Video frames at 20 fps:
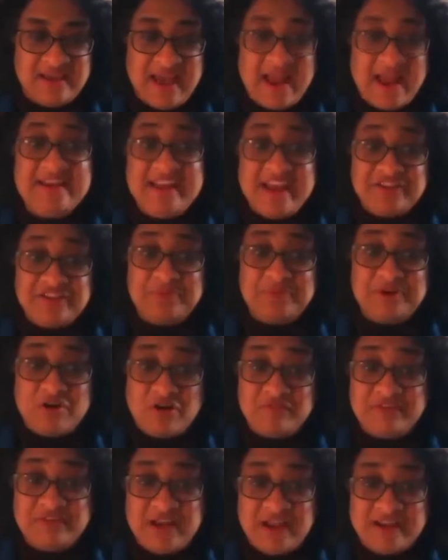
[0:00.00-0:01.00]
And yes, when
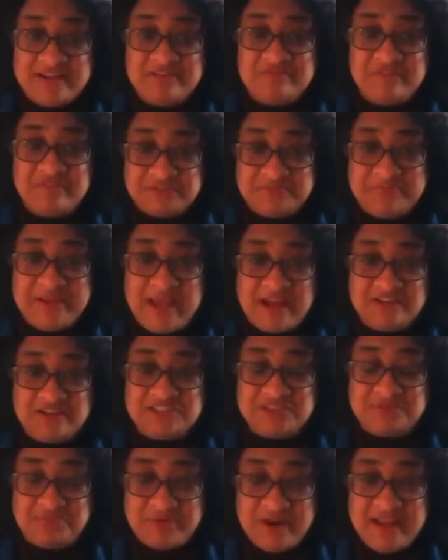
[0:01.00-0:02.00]
COVID-19 first began to
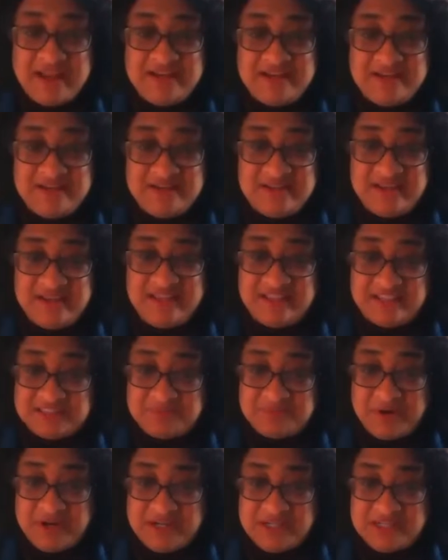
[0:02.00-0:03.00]
spread in the
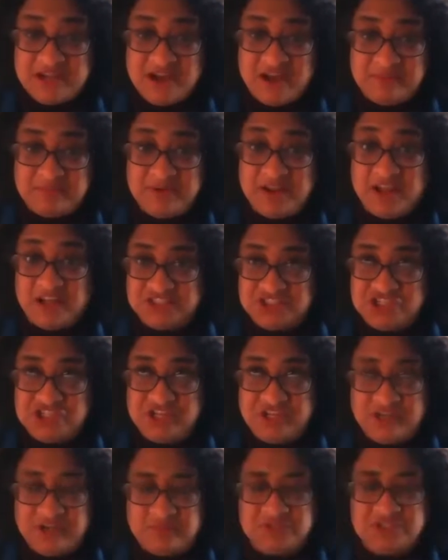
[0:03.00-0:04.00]
springtime last
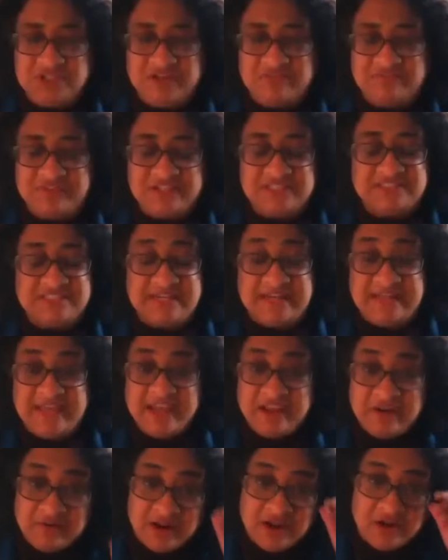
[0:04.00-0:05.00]
year, which now feels an
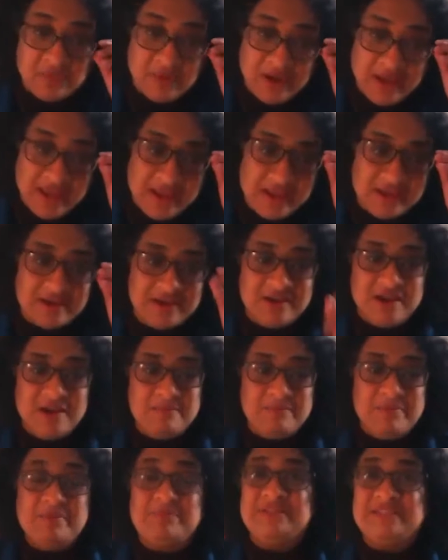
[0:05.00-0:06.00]
era away,
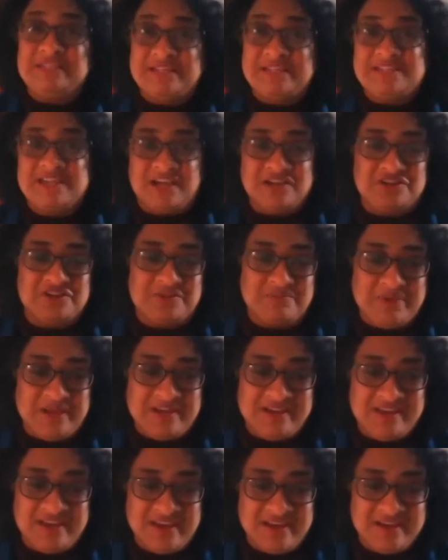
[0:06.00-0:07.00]
people did turn to the
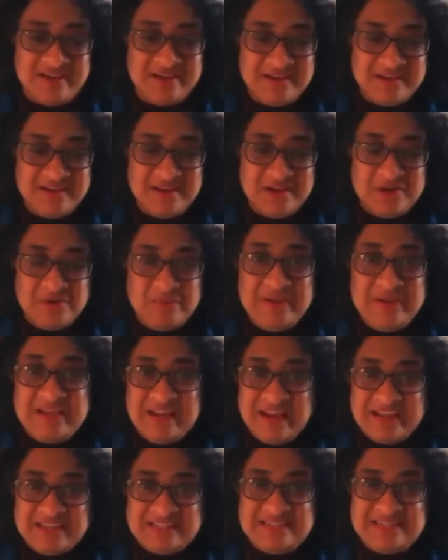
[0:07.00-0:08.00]
media. We
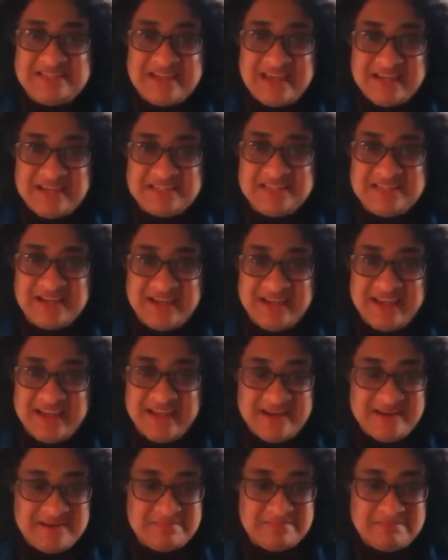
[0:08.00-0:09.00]
collected data
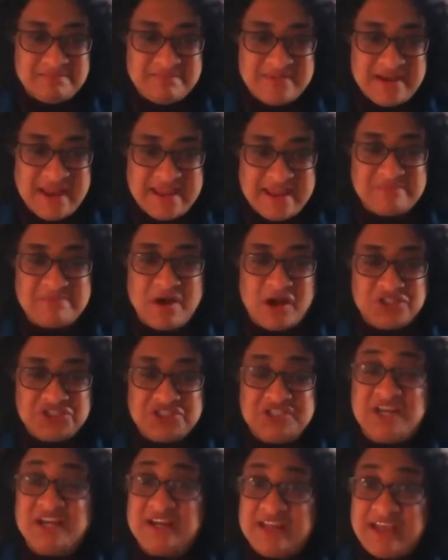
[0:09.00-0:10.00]
in late
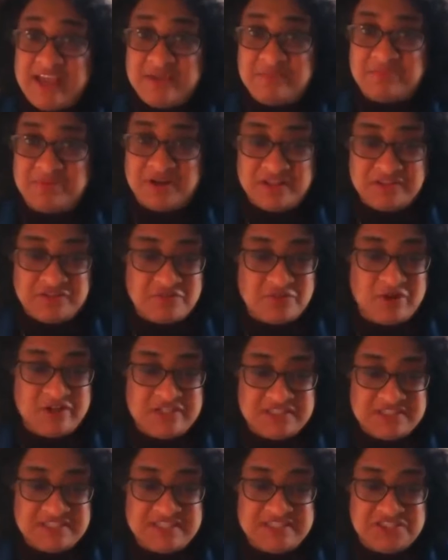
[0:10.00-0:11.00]
March and early April at the
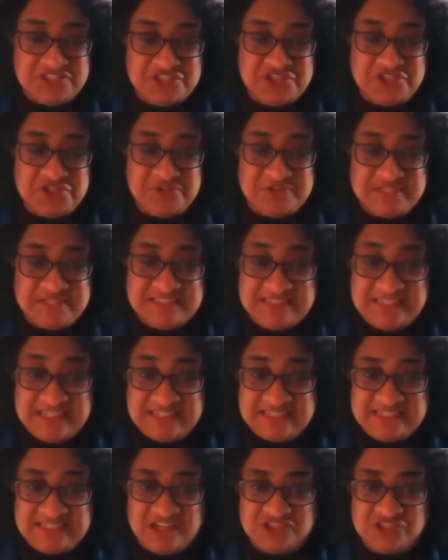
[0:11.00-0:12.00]
Reuters Institute in
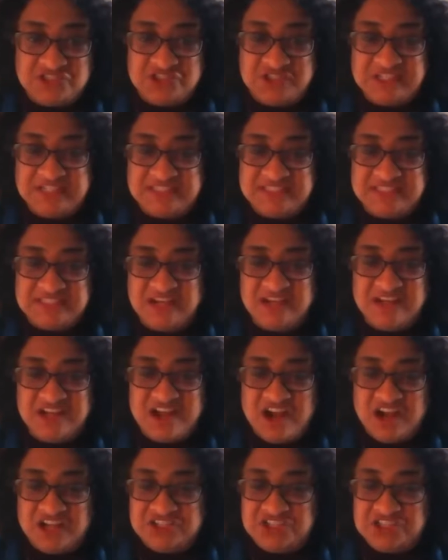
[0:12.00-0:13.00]
6 countries:
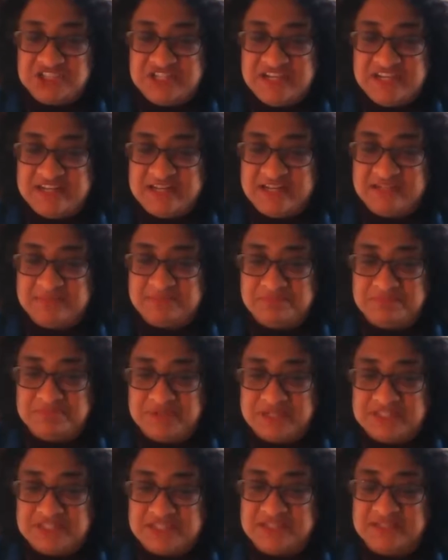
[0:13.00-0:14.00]
Argentina,
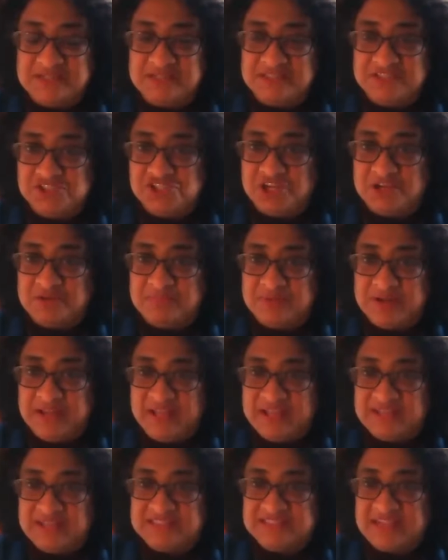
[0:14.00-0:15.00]
Britain,
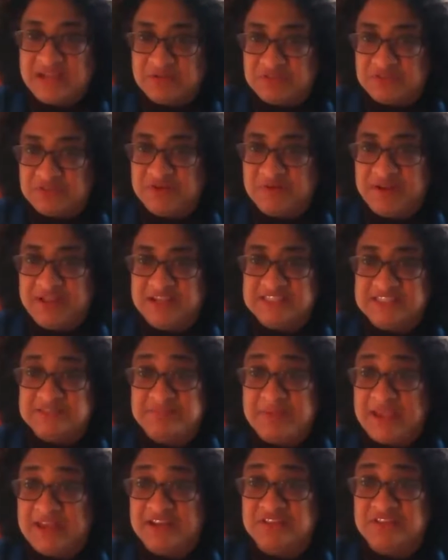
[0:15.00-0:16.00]
Germany, South Korea,
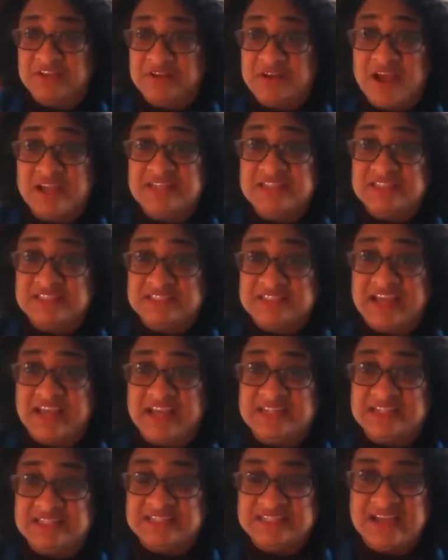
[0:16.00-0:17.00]
Spain, and the United
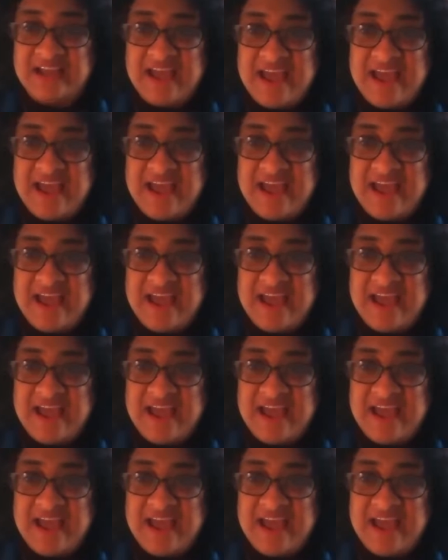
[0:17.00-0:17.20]
States.